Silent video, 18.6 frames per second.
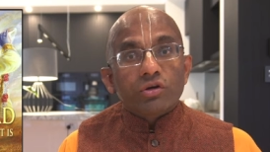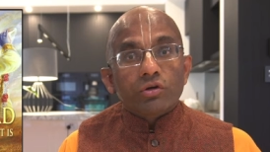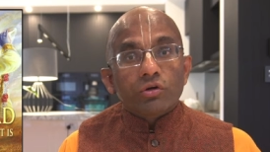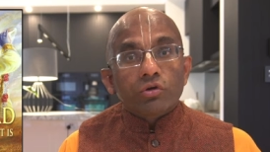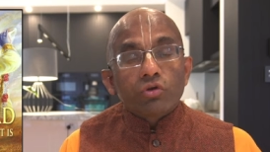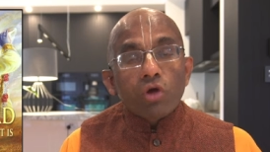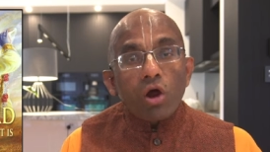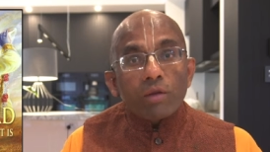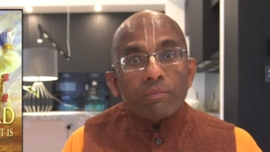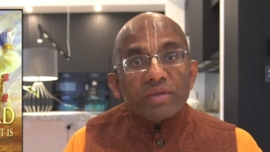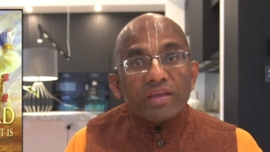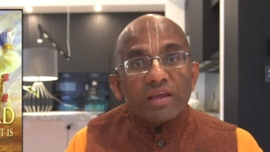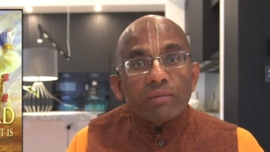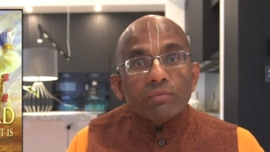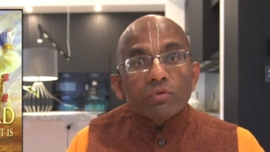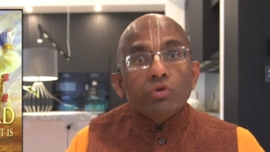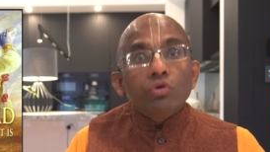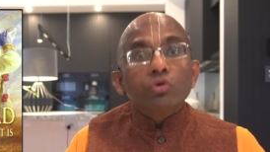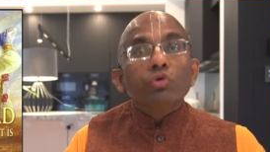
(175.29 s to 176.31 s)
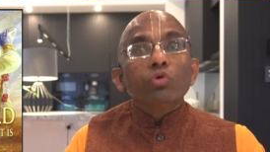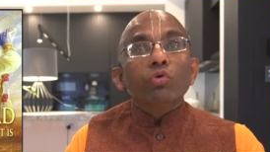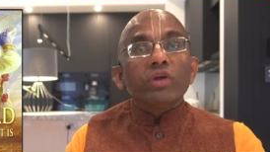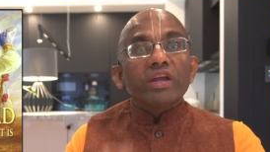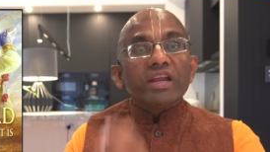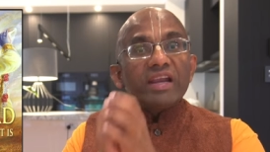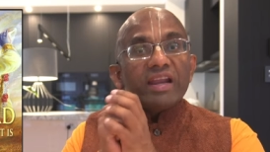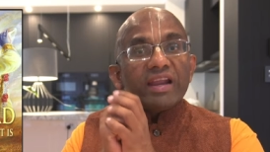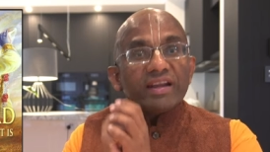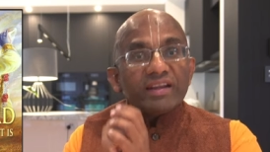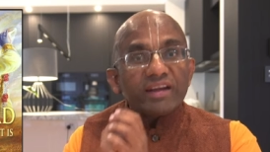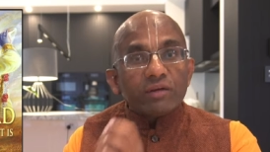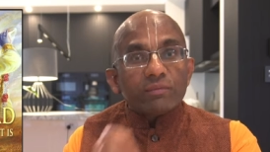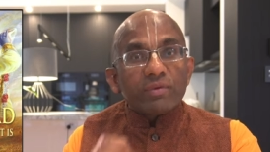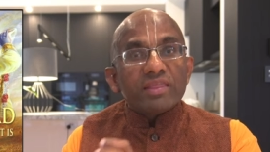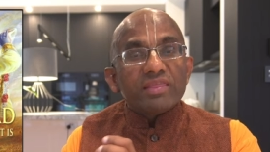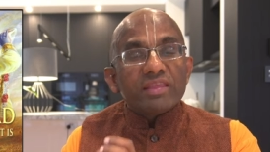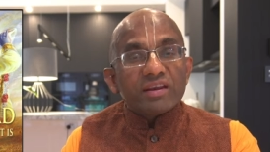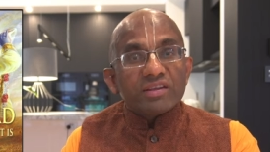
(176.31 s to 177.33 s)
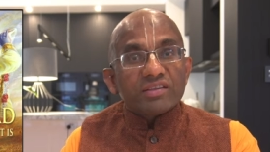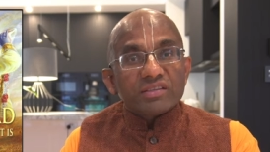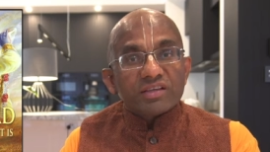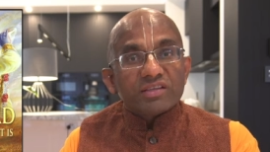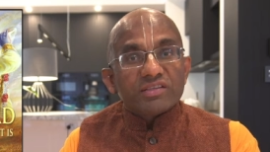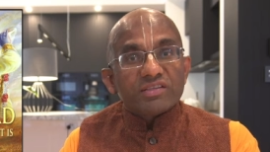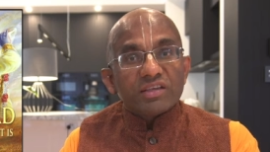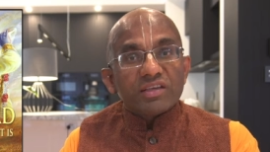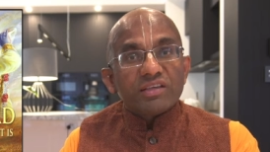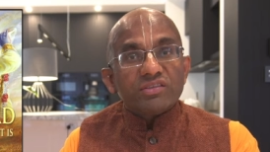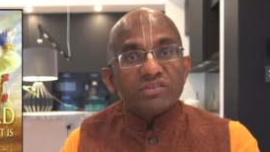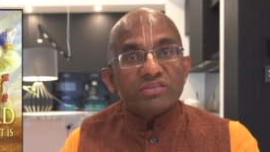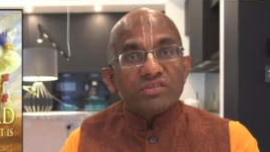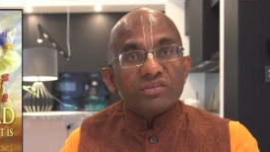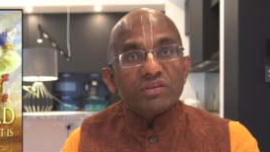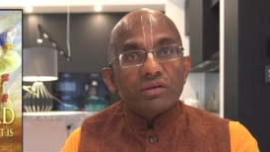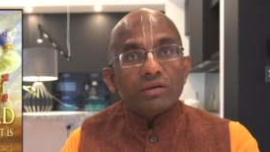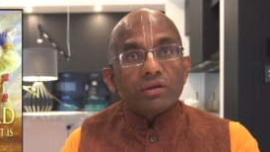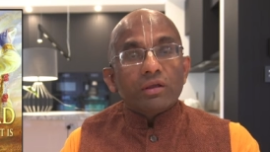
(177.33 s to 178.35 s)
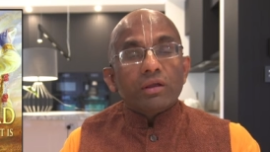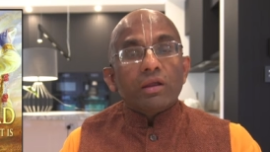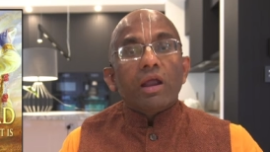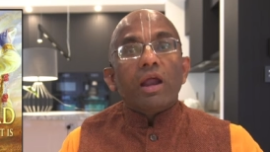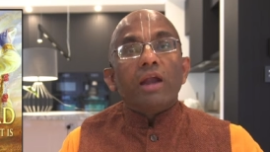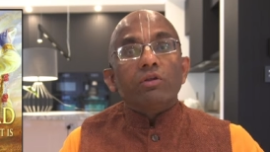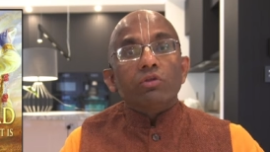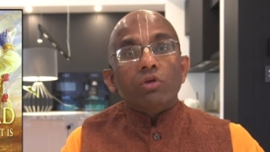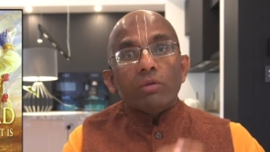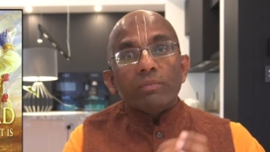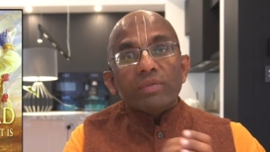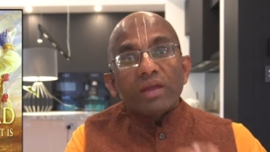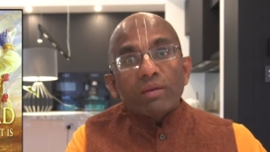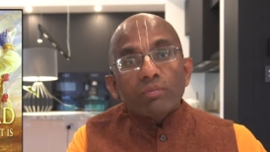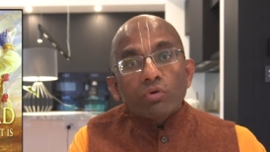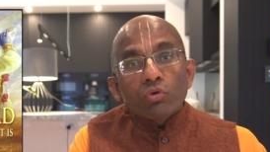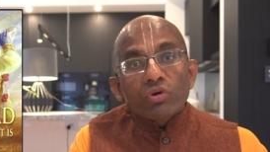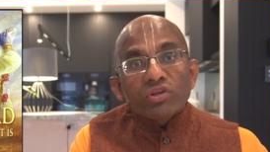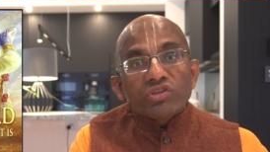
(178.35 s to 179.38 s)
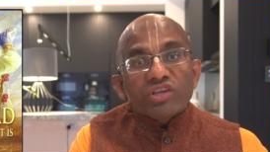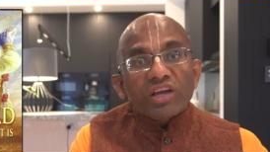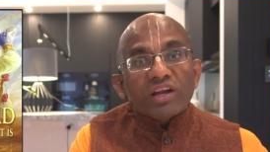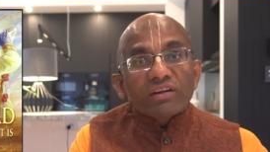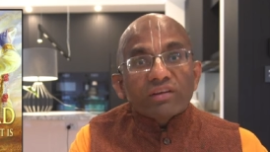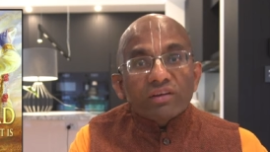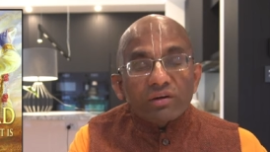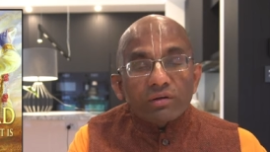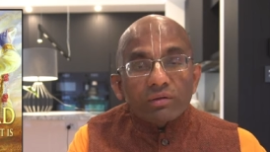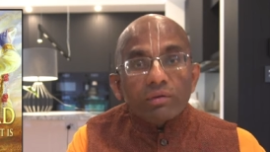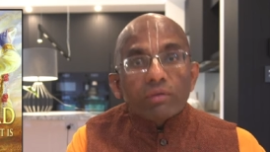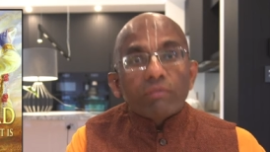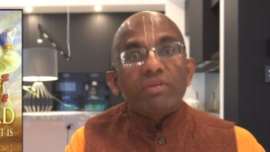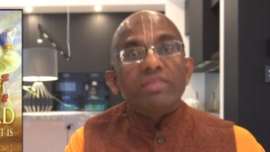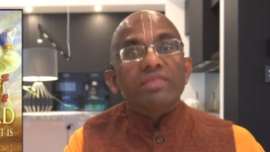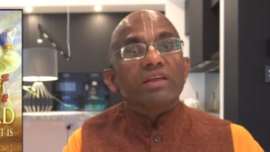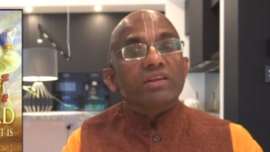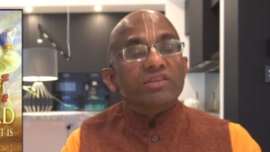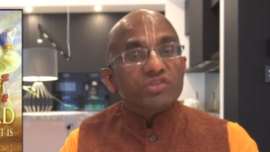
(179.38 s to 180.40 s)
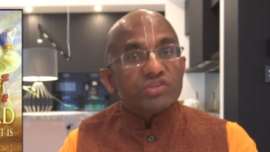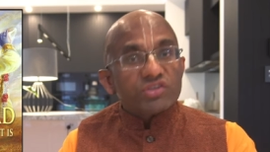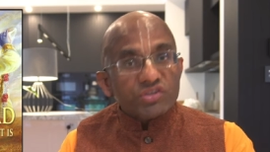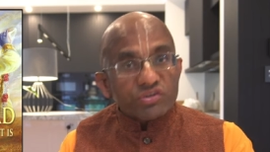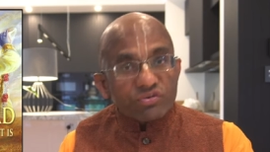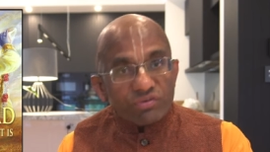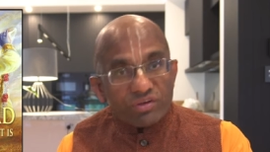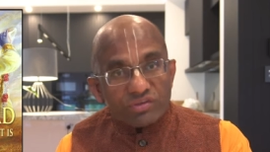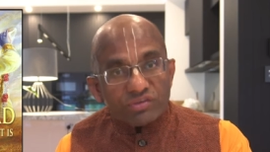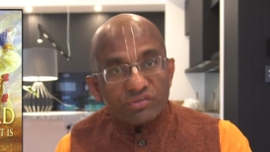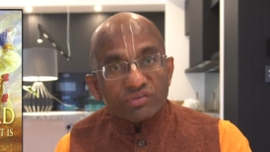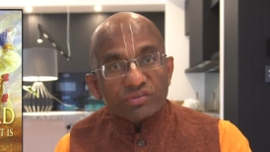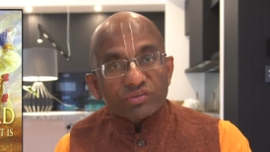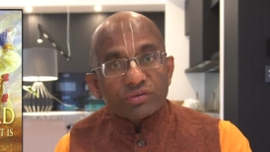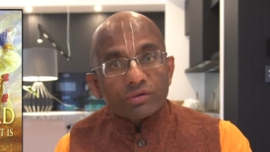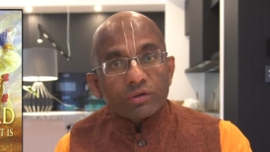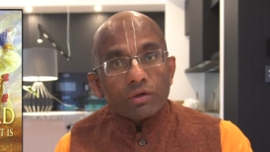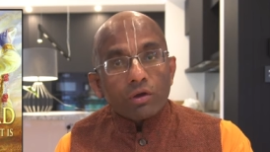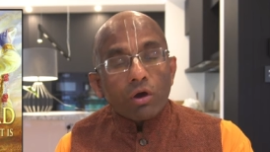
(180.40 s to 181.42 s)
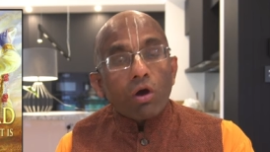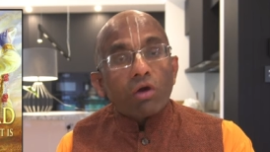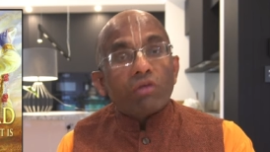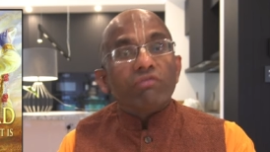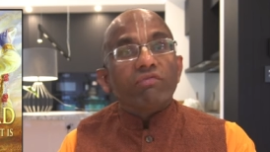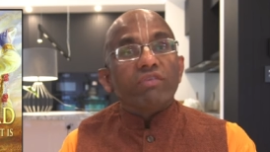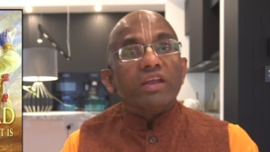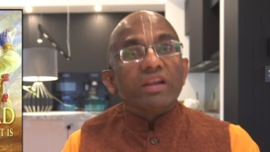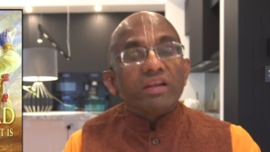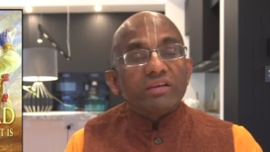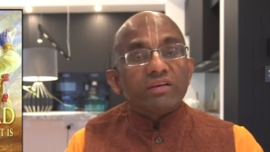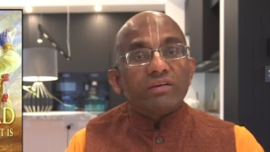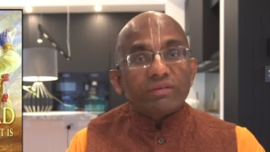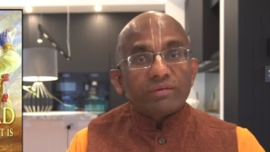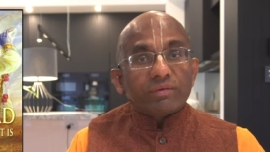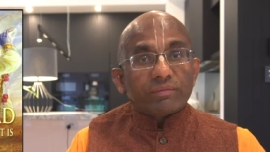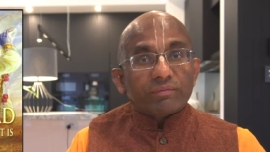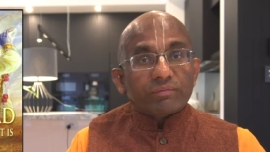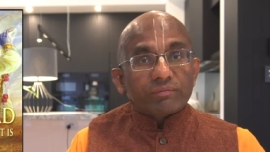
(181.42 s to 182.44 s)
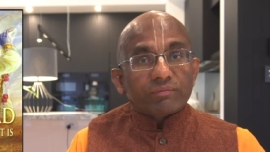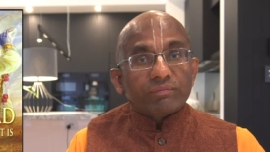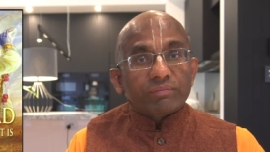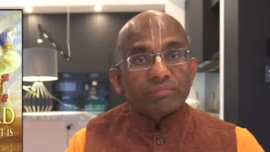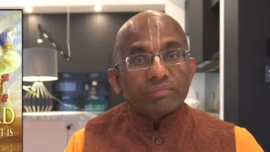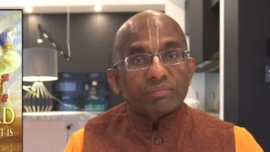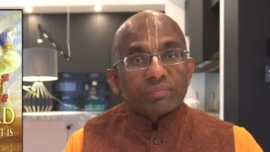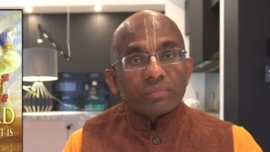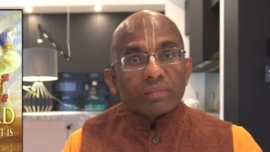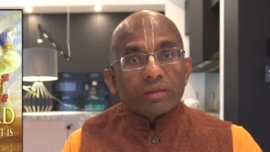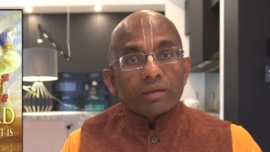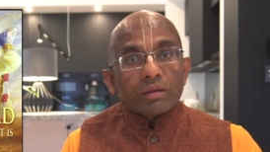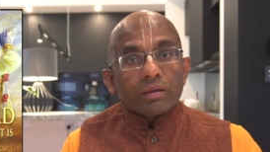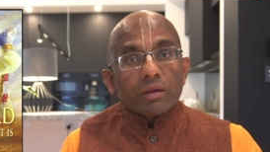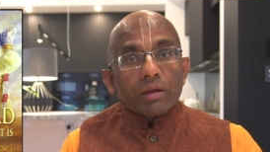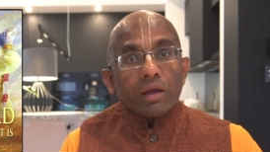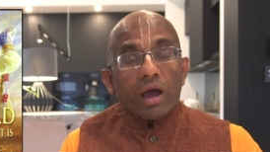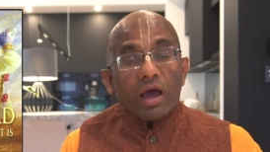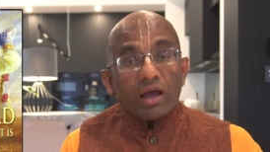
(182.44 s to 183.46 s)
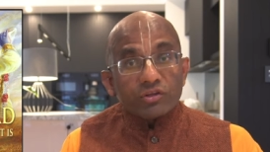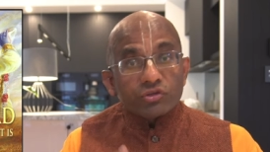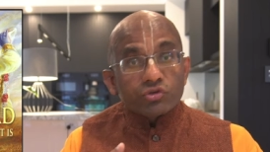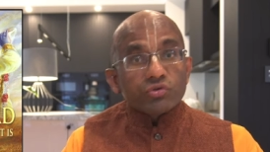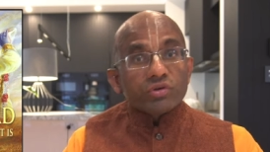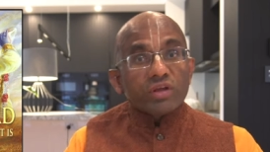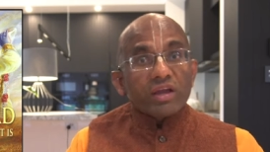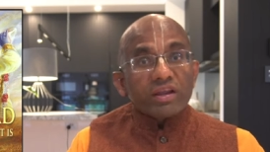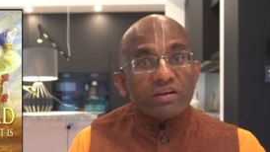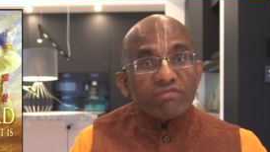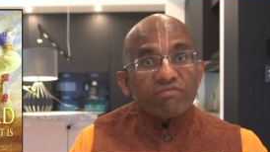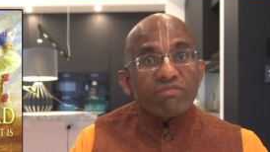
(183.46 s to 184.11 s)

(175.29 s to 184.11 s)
Do not become too elated when there is success and do not become too dejected when there is distress or failure. Arjuna, in